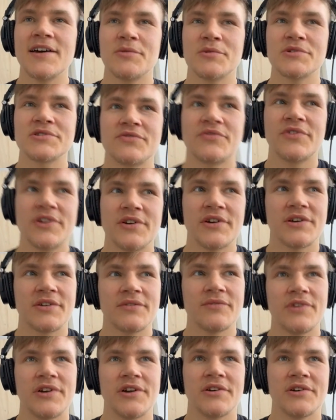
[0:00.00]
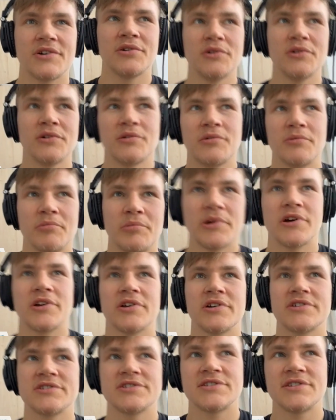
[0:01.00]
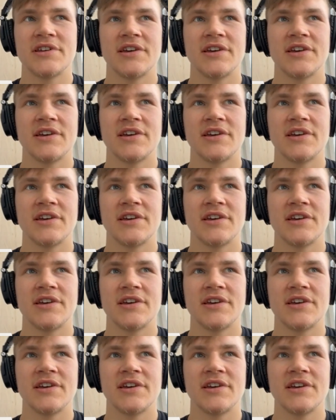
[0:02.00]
it was very, very cool because